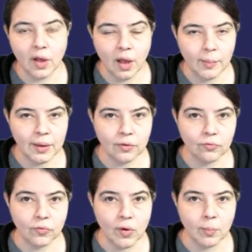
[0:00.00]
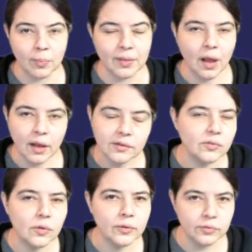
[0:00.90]
coming from the kinds
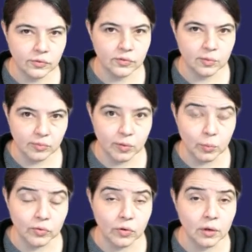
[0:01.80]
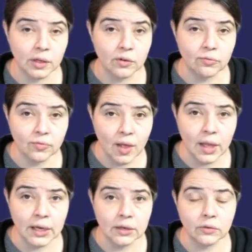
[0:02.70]
of solar systems that we're starting to
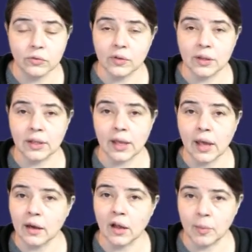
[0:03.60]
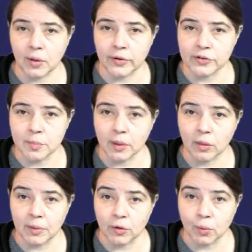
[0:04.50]
find using the Atacama Large
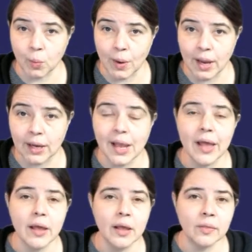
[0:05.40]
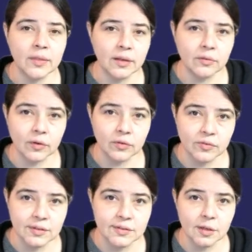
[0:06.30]
Millimeter Array. These are
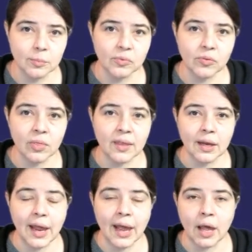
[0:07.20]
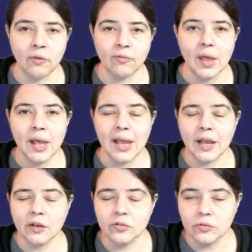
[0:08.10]
systems that have
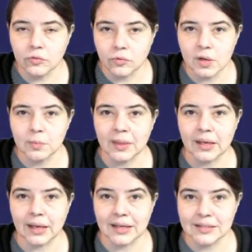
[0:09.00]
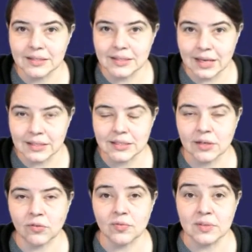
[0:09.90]
extremely
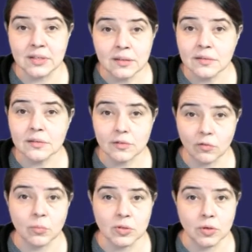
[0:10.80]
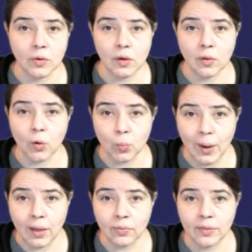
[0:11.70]
extensive disks of material
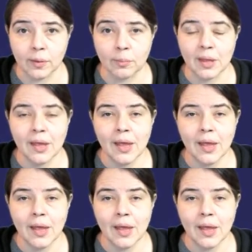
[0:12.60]
around them